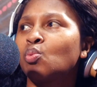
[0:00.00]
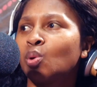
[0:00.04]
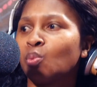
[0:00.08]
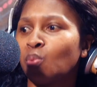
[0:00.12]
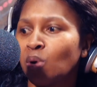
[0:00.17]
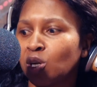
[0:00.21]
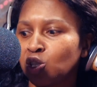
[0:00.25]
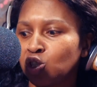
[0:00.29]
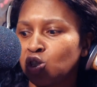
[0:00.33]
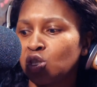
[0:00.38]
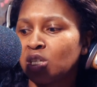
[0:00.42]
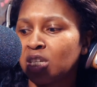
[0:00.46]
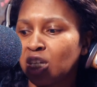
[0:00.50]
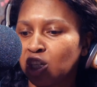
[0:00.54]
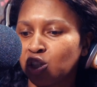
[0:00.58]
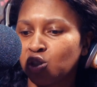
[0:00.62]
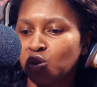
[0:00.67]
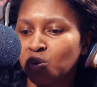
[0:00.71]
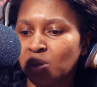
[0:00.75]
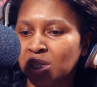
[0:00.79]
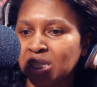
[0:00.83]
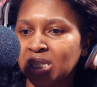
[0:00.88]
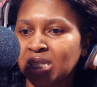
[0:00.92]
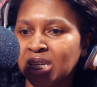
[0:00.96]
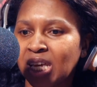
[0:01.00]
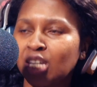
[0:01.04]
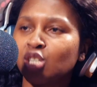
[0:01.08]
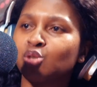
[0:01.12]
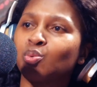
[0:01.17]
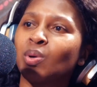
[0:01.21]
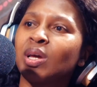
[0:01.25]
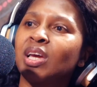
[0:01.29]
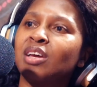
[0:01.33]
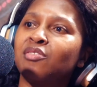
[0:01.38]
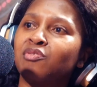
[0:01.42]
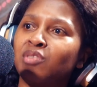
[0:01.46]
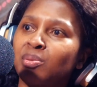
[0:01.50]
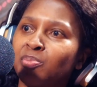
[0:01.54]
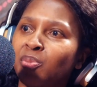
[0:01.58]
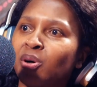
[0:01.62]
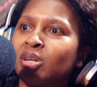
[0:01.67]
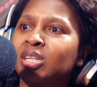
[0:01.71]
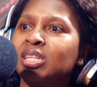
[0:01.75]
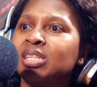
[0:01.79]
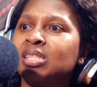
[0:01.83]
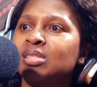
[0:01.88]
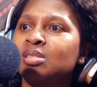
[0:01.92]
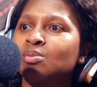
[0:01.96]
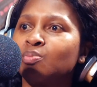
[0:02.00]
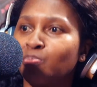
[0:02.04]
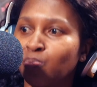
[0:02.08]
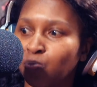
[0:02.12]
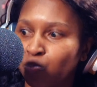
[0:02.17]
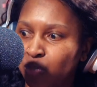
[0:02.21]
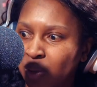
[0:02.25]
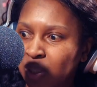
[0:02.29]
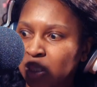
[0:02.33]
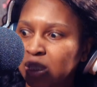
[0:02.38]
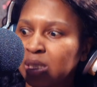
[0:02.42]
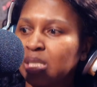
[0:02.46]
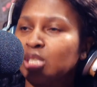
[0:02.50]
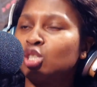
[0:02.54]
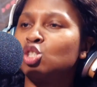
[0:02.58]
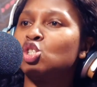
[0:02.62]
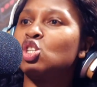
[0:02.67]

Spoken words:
we want to get to a stage where everybody's building